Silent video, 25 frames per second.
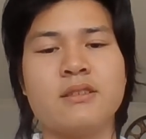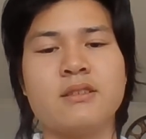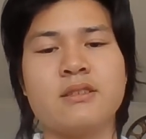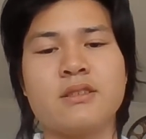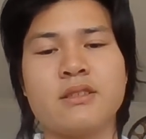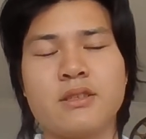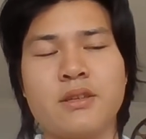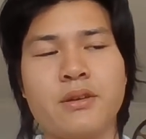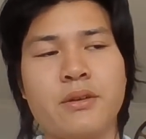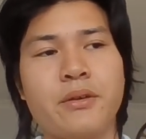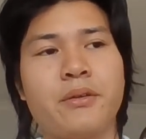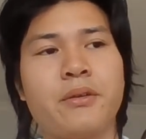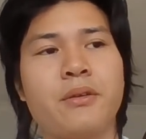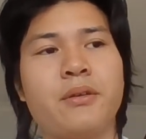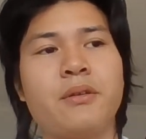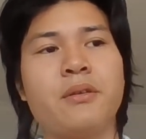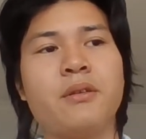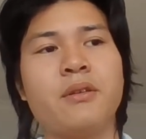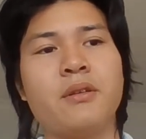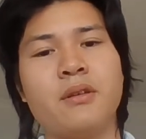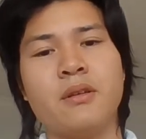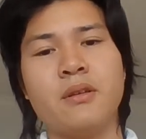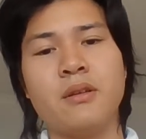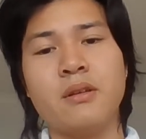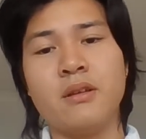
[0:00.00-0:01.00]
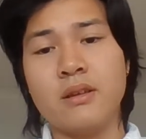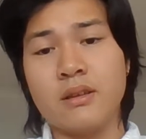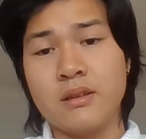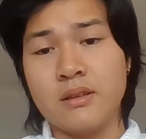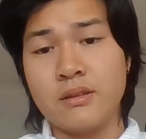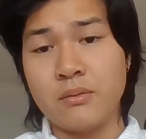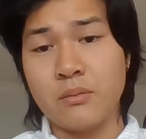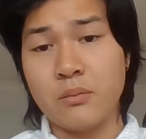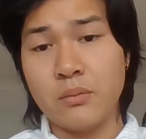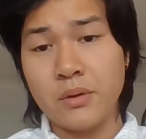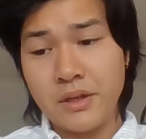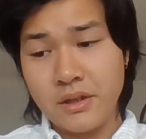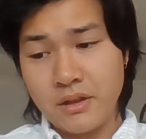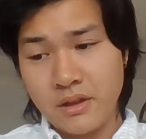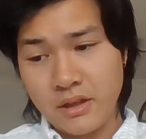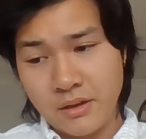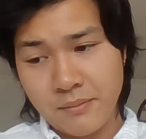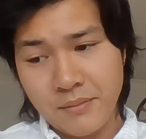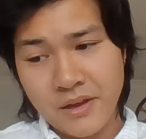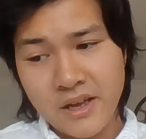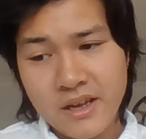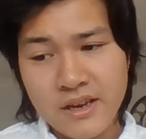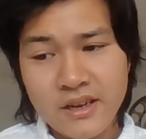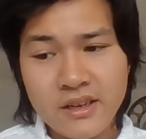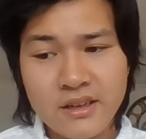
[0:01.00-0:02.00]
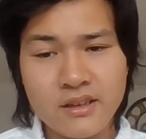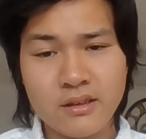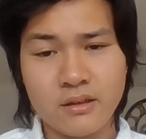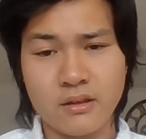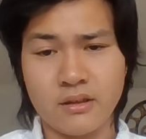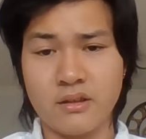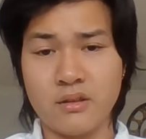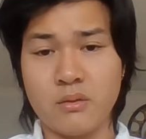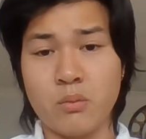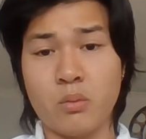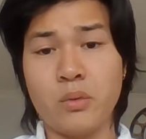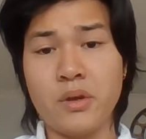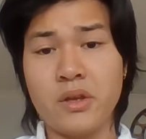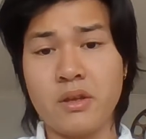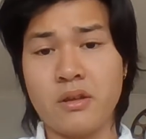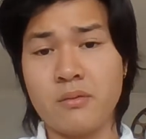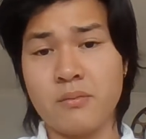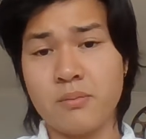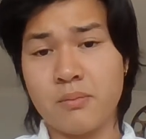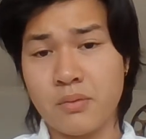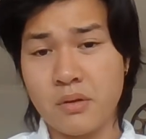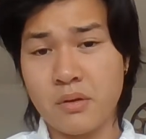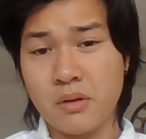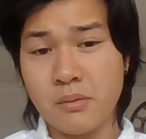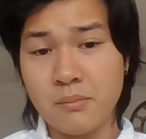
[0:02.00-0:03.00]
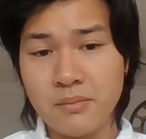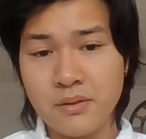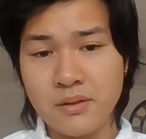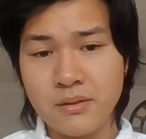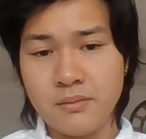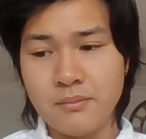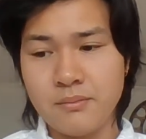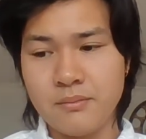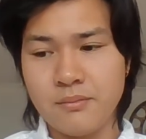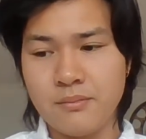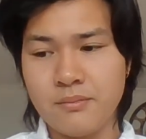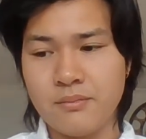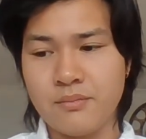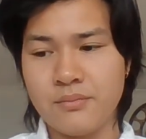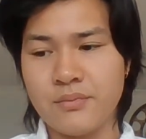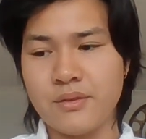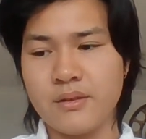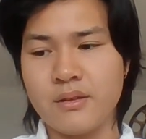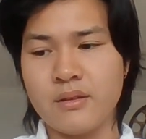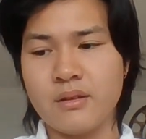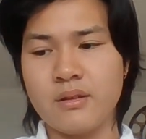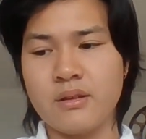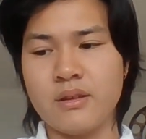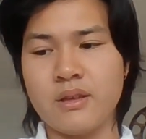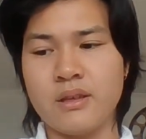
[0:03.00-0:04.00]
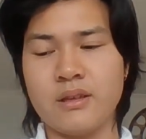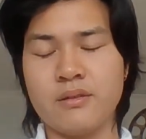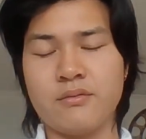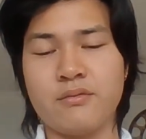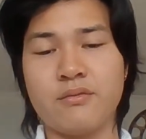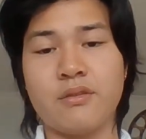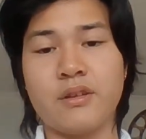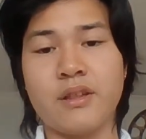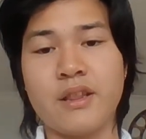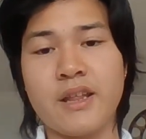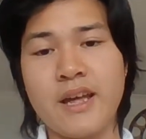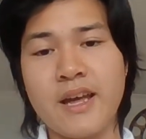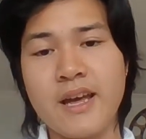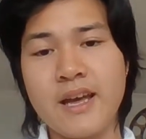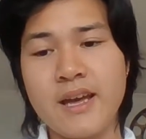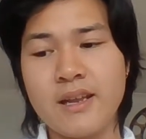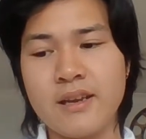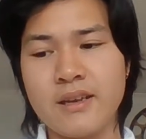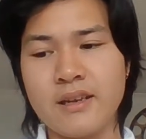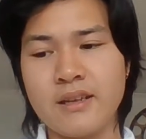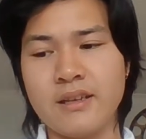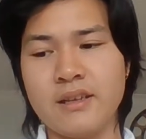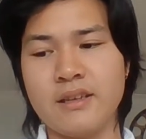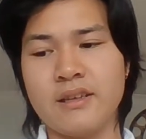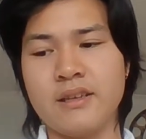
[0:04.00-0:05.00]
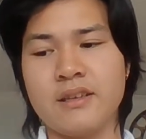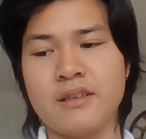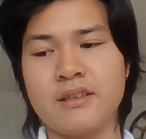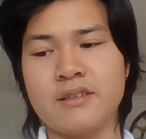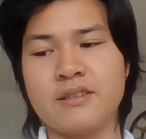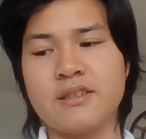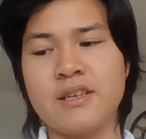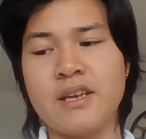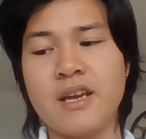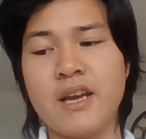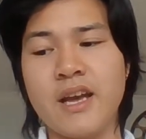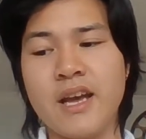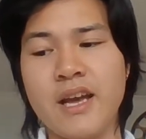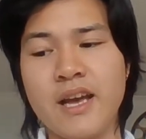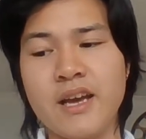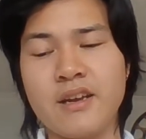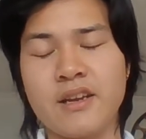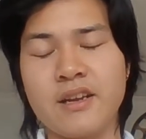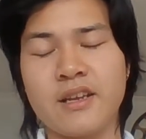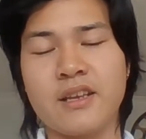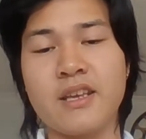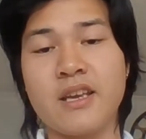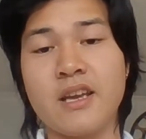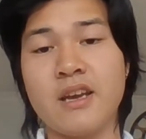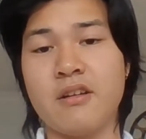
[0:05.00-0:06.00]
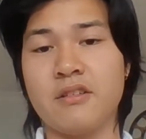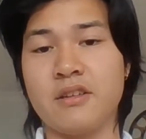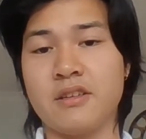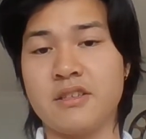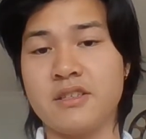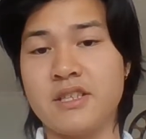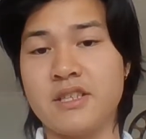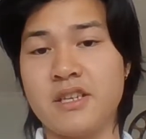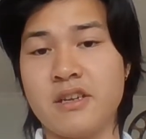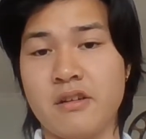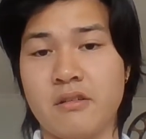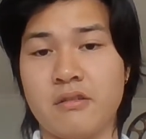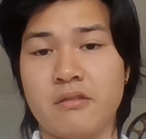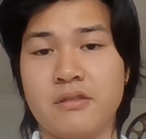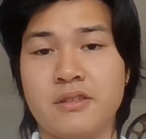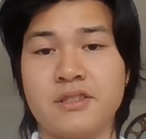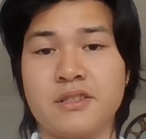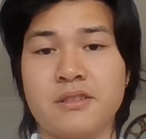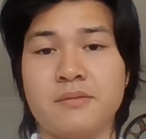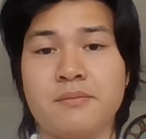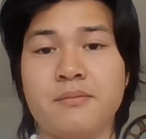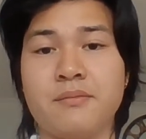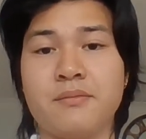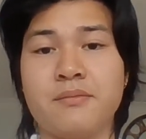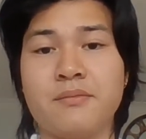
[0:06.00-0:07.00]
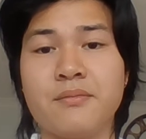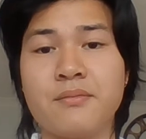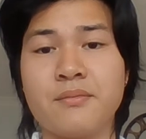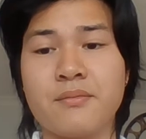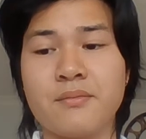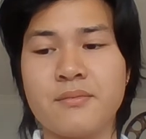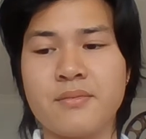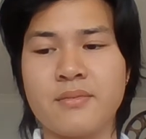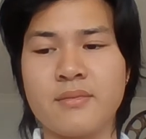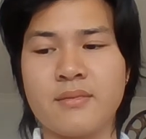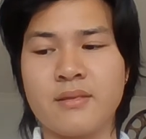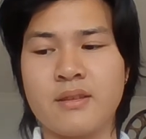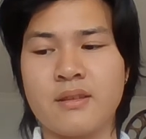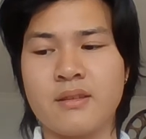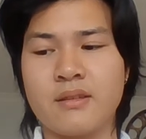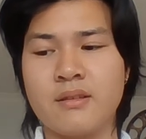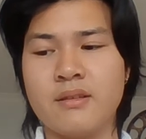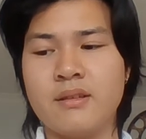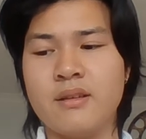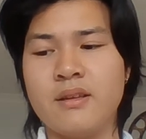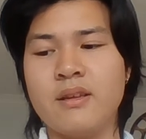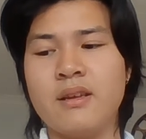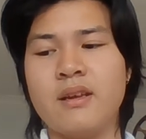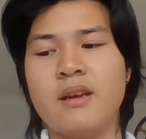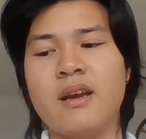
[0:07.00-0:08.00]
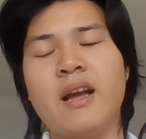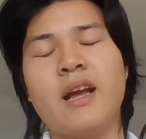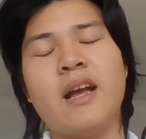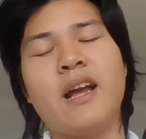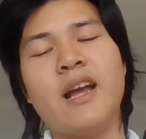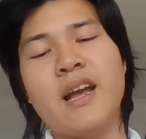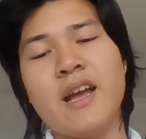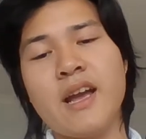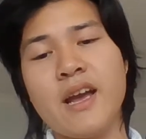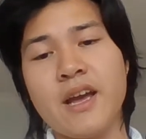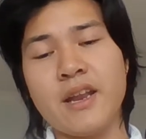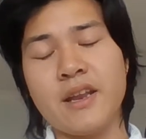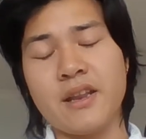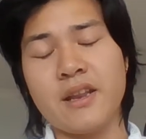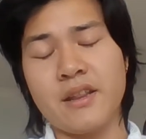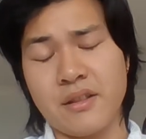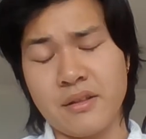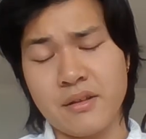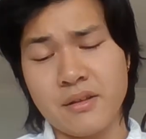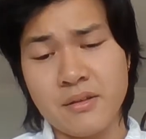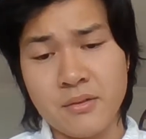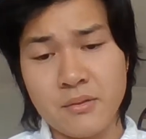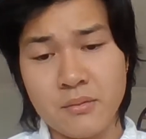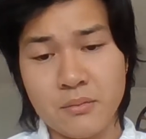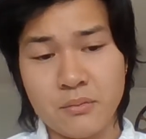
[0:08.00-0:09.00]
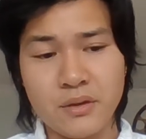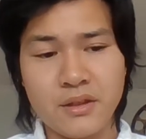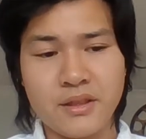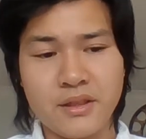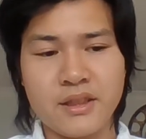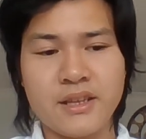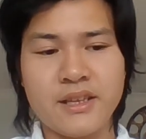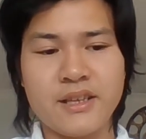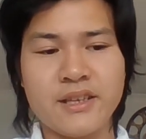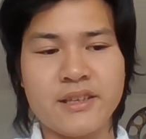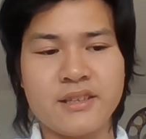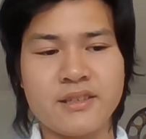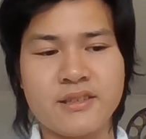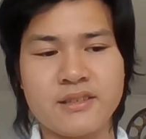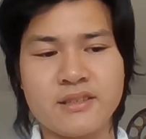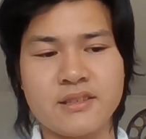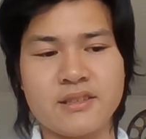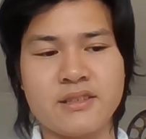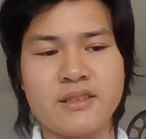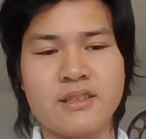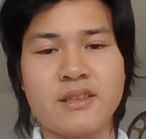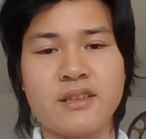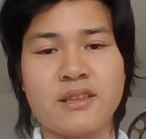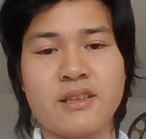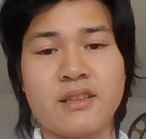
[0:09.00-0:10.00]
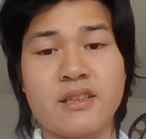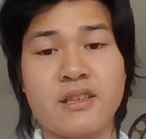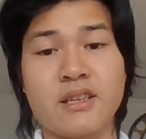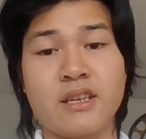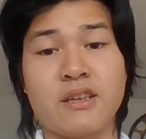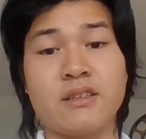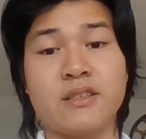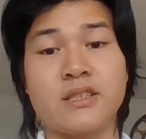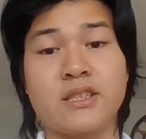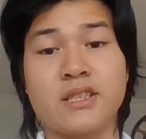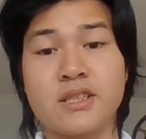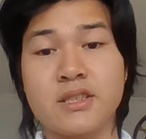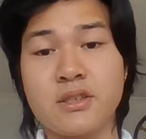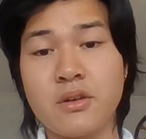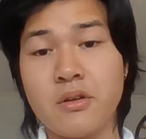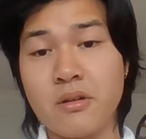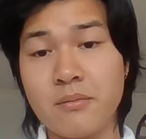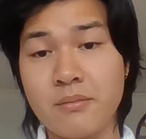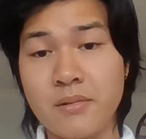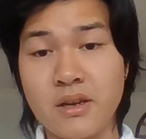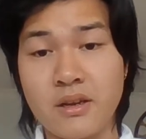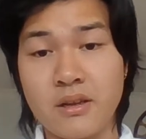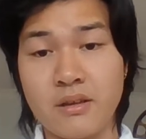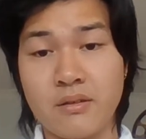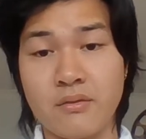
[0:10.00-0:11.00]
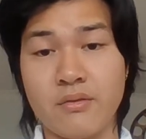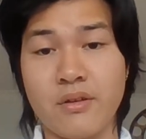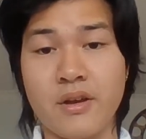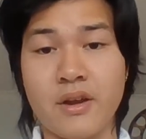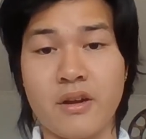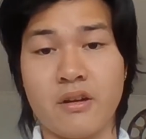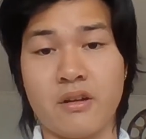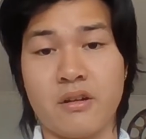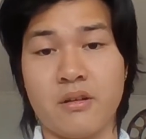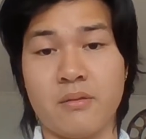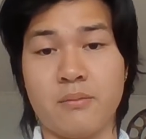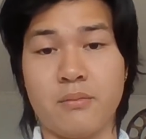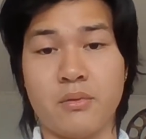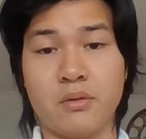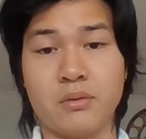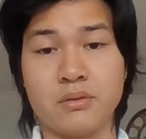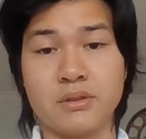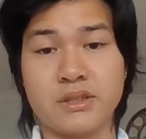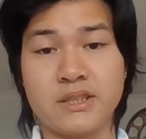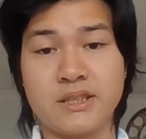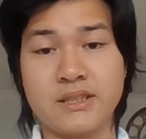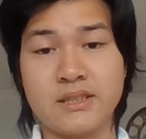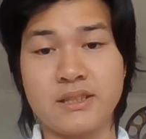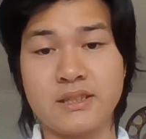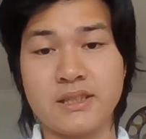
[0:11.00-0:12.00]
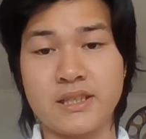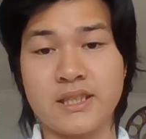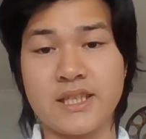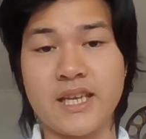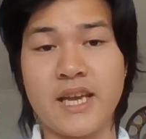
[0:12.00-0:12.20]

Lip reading: So when you think about it, the wicked problem for that is how to counter terrorism. And with this, there are so many variables to